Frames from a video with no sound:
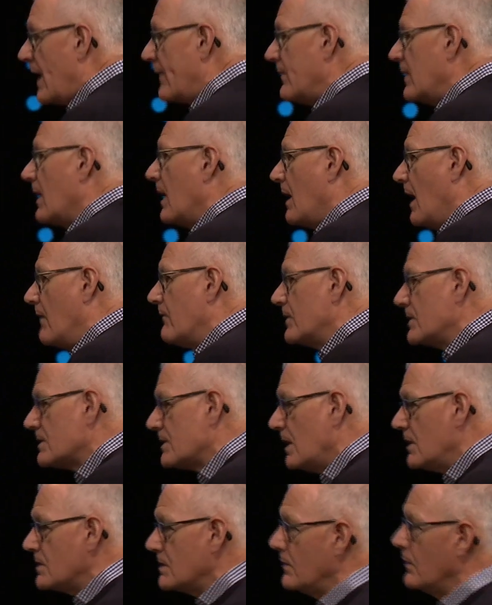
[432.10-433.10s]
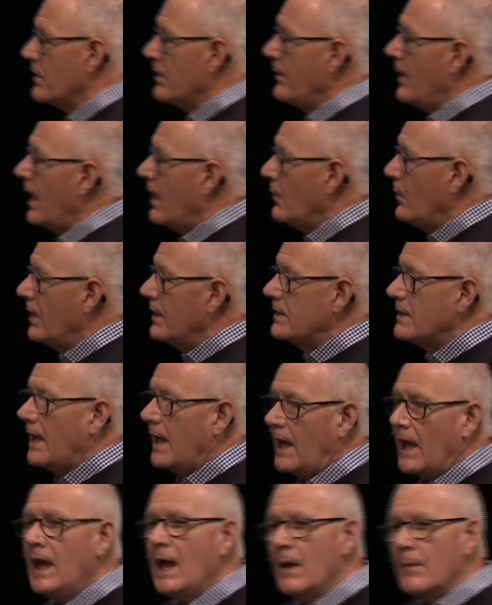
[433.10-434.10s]
was having a conversation with a man one
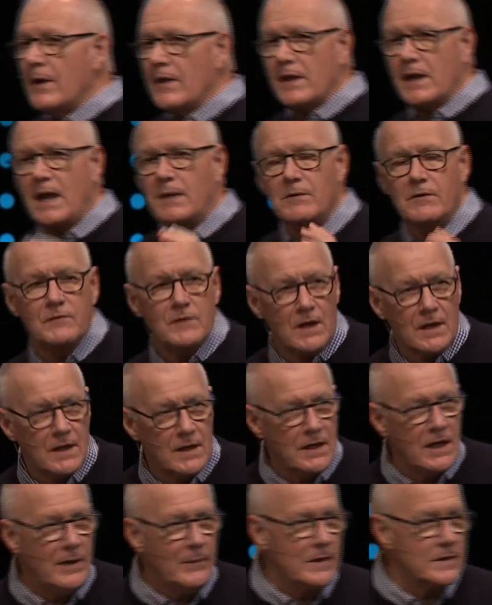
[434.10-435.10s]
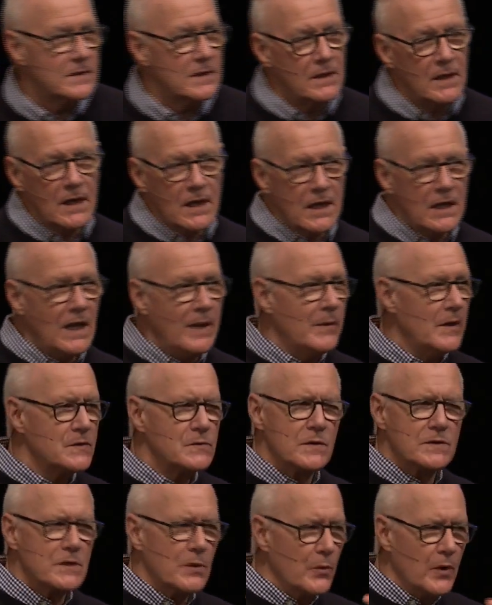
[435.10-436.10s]
day by the name of Nicodemus, and
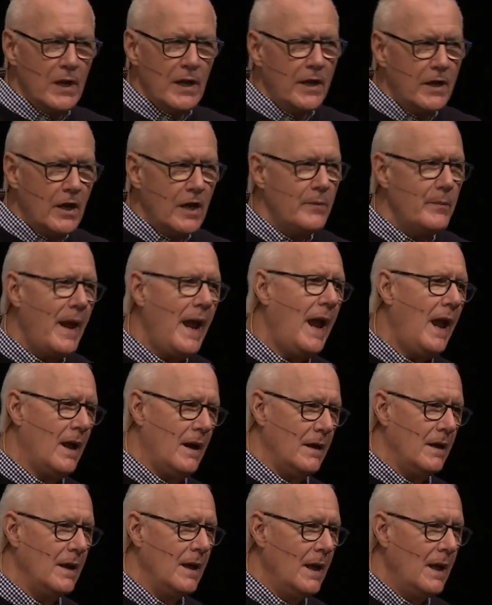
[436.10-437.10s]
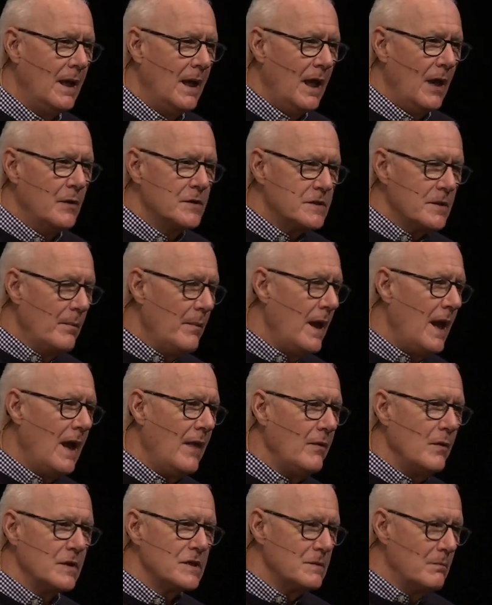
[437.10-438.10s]
Nicodemus was a really good man. He was a
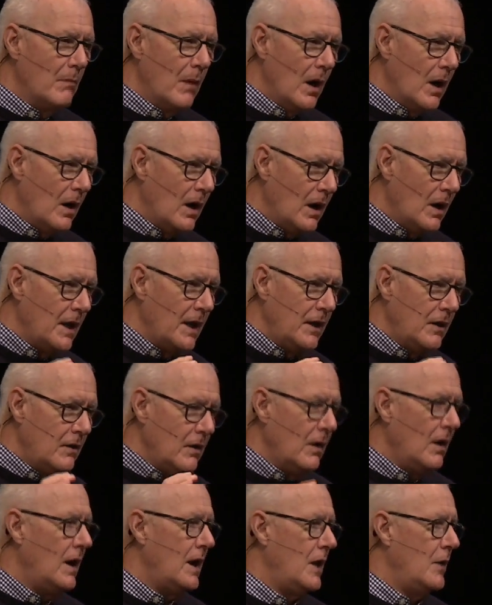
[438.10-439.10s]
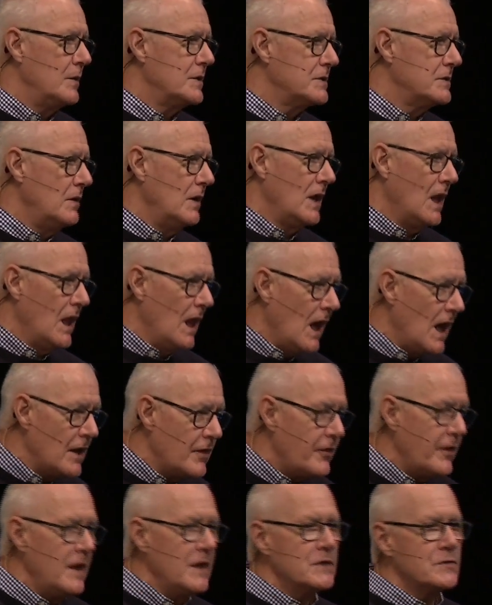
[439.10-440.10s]
man that was morally good. He was doing a
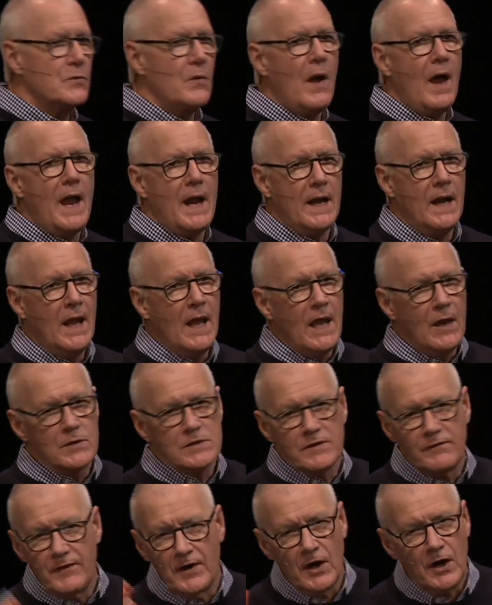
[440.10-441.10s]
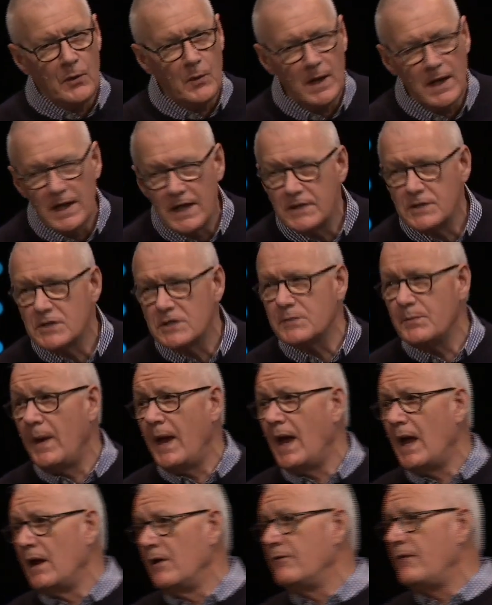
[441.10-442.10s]
lot of things right. He was a very religious
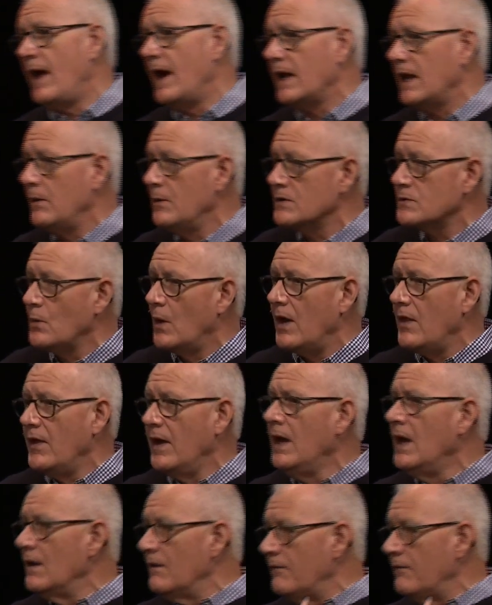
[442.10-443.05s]
man. In fact, he was one of the